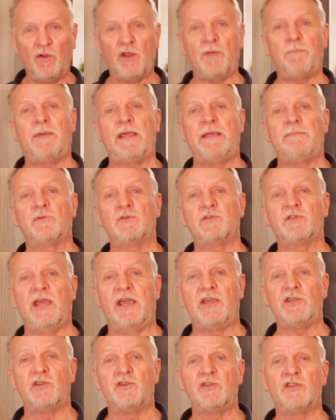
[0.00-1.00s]
other people's
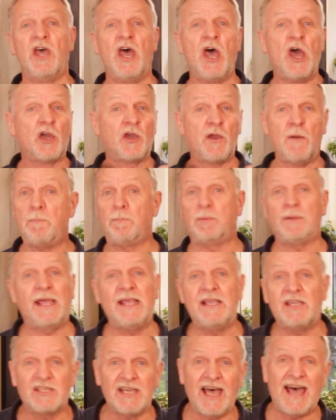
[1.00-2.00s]
kitchens.
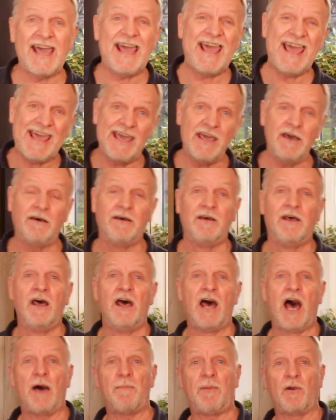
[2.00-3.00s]
Complaints I hear
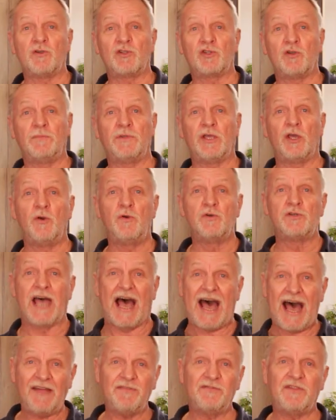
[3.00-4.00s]
about somebody who's
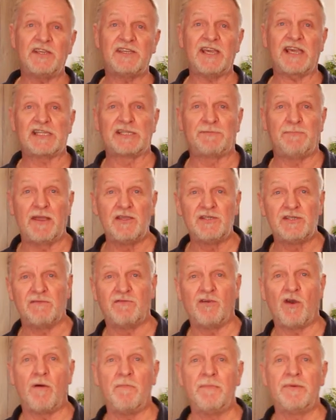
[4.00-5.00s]
had this
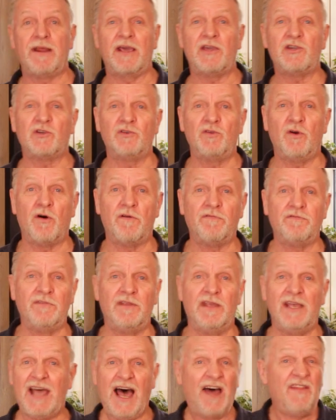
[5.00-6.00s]
expensive combination
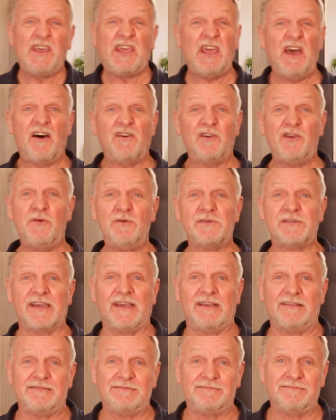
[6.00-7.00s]
oven and they can't use
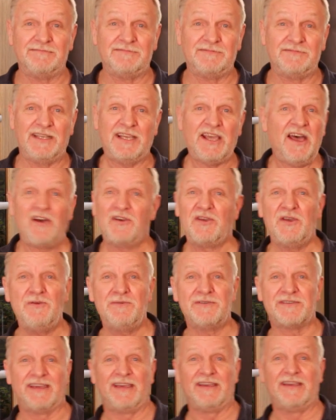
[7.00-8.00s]
it. They can't
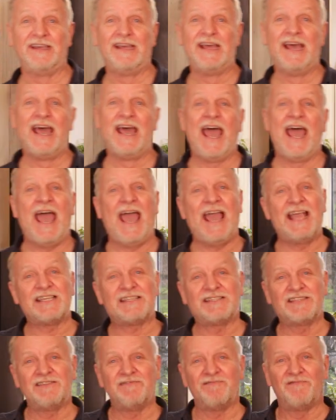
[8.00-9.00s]
use it.
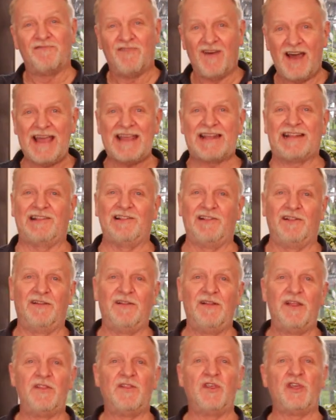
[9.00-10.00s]
It's vital
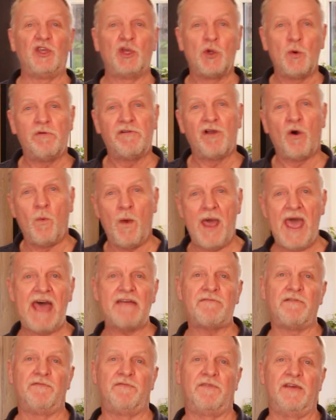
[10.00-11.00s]
that you are
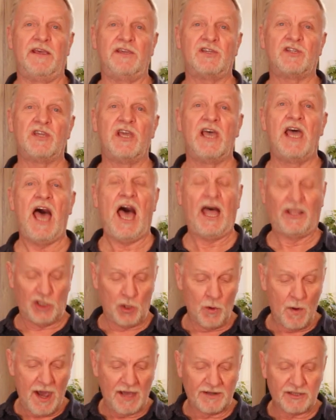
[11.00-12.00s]
aware of this and
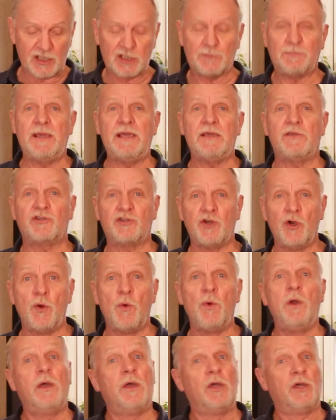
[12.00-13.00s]
you either speak
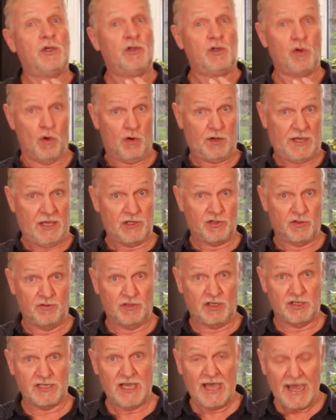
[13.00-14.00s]
to your kitchen
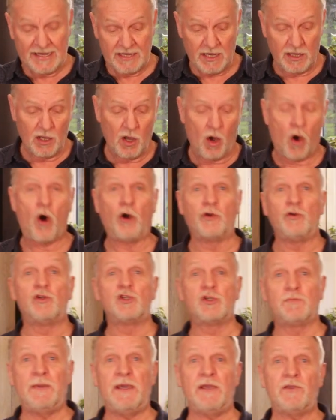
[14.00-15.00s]
designer or you
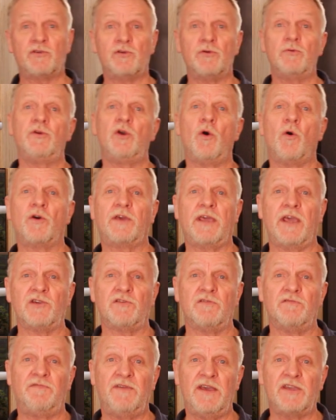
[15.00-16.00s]
speak to your
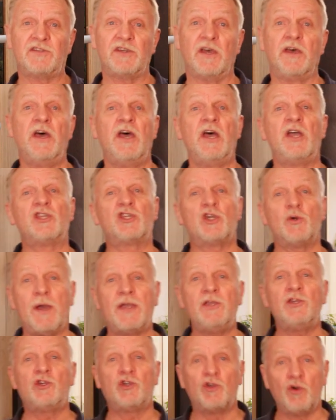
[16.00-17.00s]
kitchen fitter to
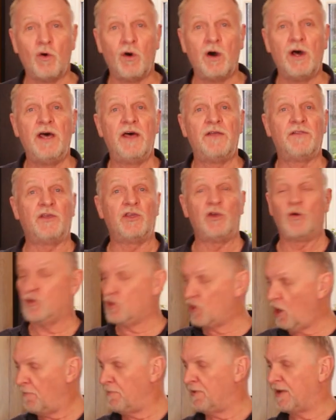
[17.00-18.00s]
ensure that your
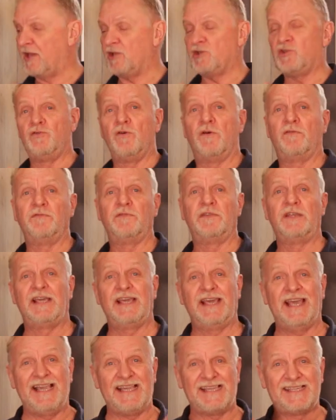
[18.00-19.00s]
combination oven
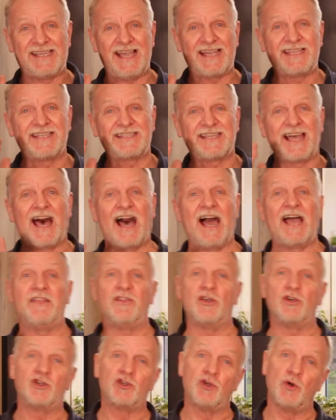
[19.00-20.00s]
is set at a
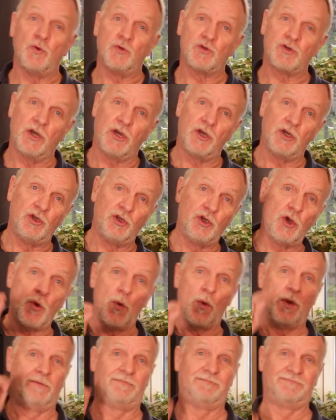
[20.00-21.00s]
height that suits
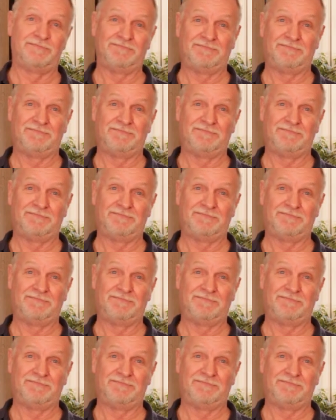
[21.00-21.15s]
you.